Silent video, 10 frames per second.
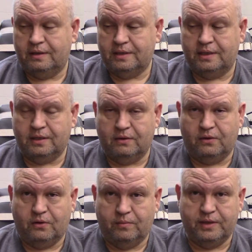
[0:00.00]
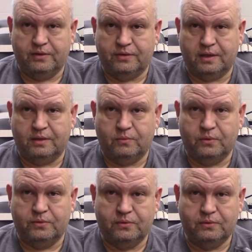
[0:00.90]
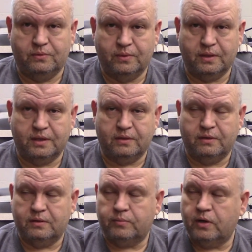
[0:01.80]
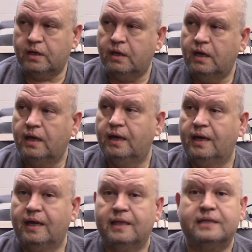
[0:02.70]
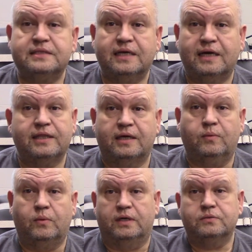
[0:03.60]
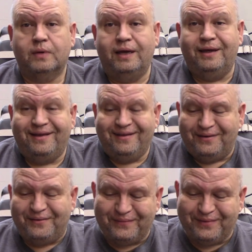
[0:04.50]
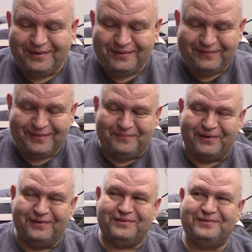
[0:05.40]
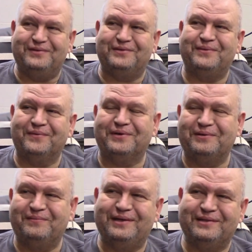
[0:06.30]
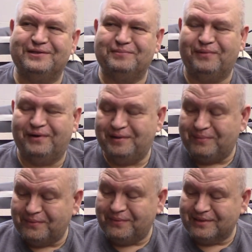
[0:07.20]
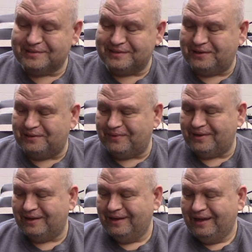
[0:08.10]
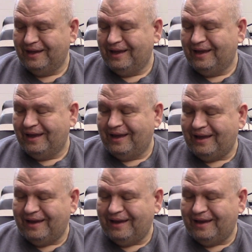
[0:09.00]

And then you go home and you're thinking, woohoo, we're going to go to the party. That's the kind of thing it was. We, we both knew that we were going to be at this party, but we were excited about it.